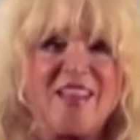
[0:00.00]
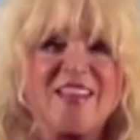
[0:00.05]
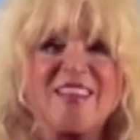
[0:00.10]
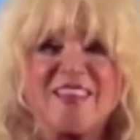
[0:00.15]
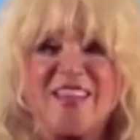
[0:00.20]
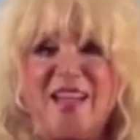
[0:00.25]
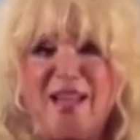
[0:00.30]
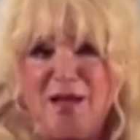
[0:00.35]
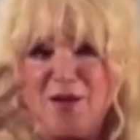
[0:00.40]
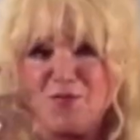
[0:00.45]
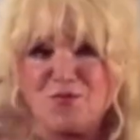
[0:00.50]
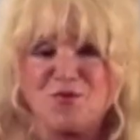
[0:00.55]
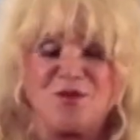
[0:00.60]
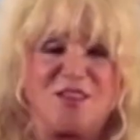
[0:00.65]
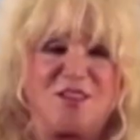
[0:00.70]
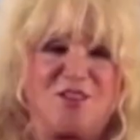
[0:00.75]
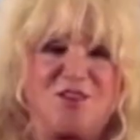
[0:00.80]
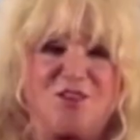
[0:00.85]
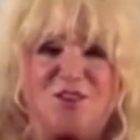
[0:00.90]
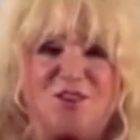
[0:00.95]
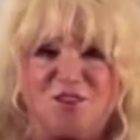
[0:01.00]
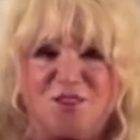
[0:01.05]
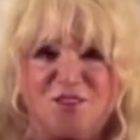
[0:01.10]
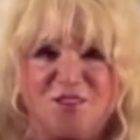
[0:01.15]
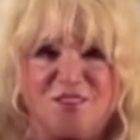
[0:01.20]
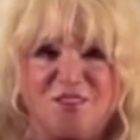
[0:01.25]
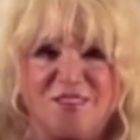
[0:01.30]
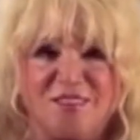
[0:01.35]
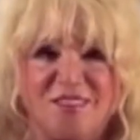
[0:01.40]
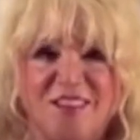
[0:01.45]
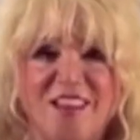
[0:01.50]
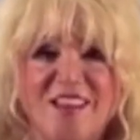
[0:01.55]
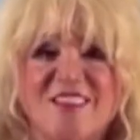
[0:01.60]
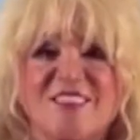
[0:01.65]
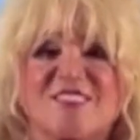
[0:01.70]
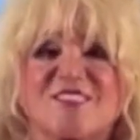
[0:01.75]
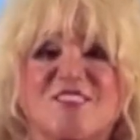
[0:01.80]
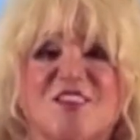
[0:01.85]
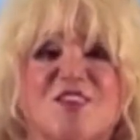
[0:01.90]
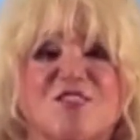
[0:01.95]

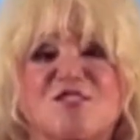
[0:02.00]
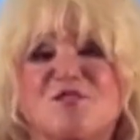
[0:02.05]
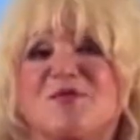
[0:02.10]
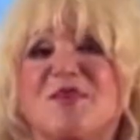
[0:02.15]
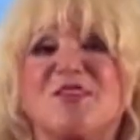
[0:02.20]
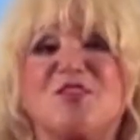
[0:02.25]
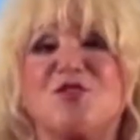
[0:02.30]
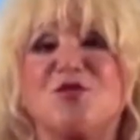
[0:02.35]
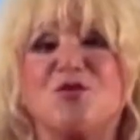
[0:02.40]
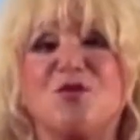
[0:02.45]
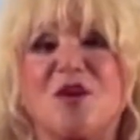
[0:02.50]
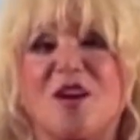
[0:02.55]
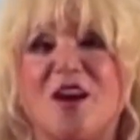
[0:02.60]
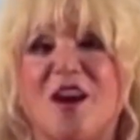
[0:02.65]
Capricorn, stars make you